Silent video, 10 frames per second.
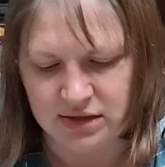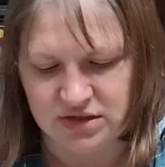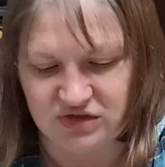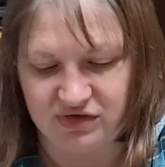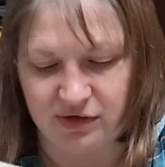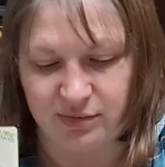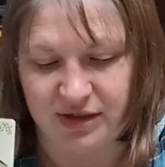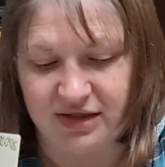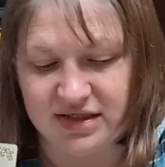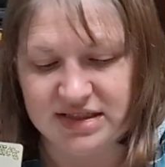So if I were to
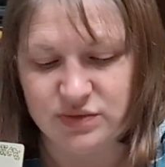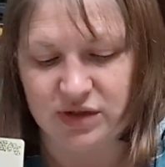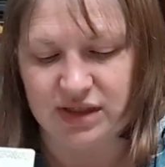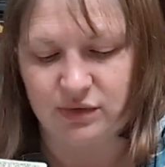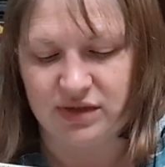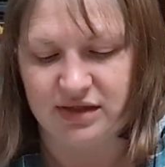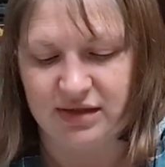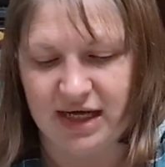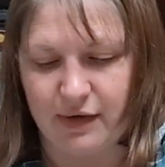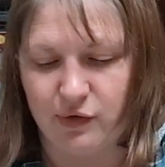play this one, it would
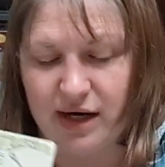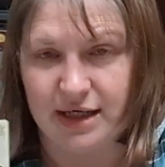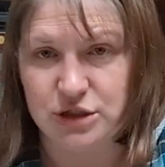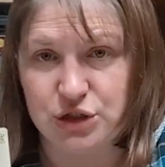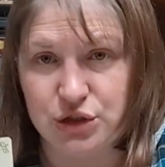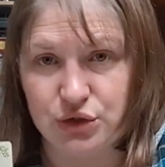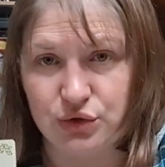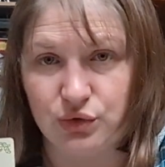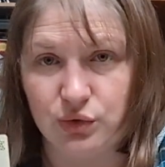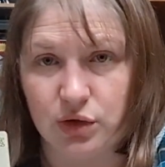counteract
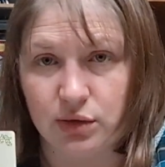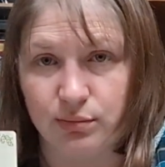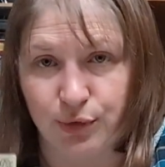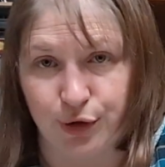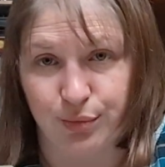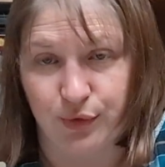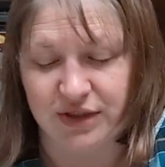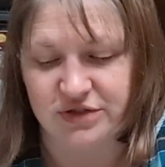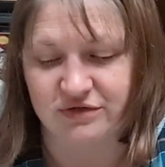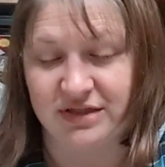2 murder
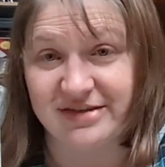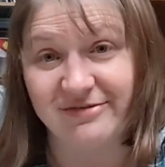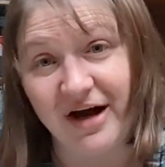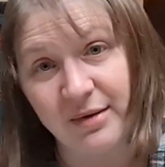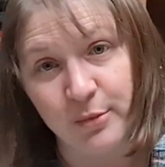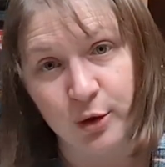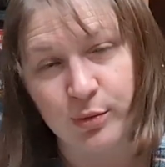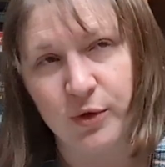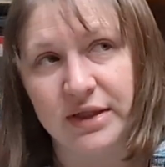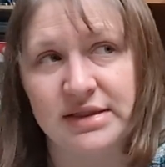points. So if he has 5 murder
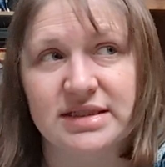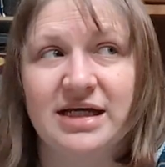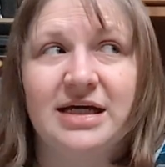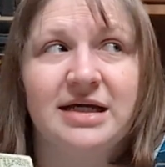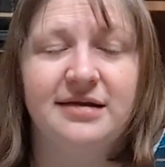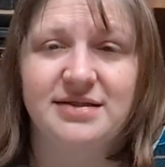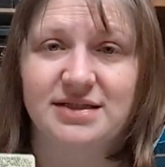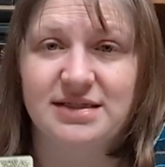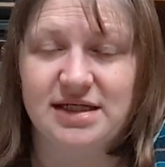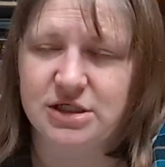points, this is
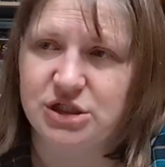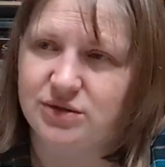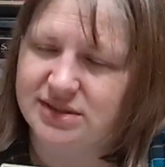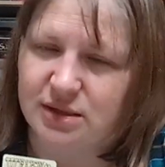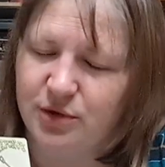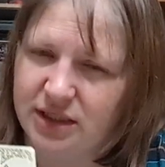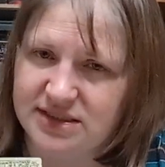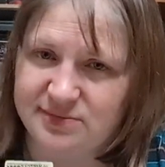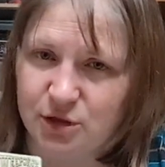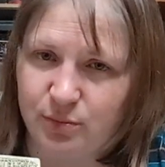going to take 2. It's going to bring
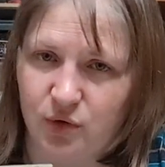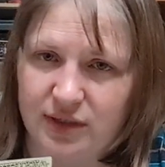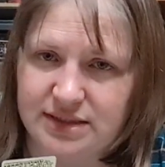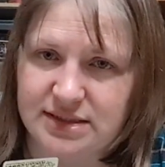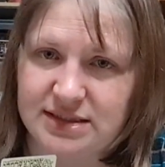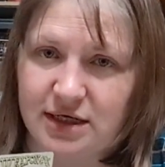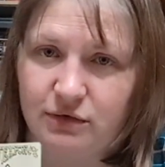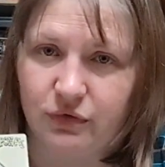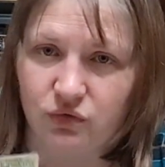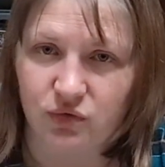his murder points down
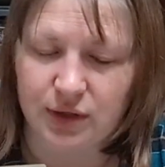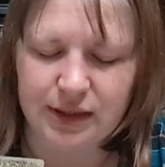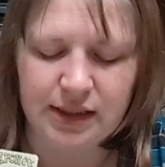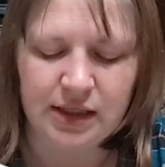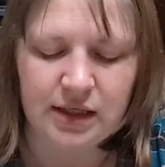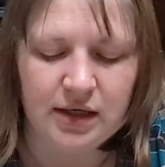to 3.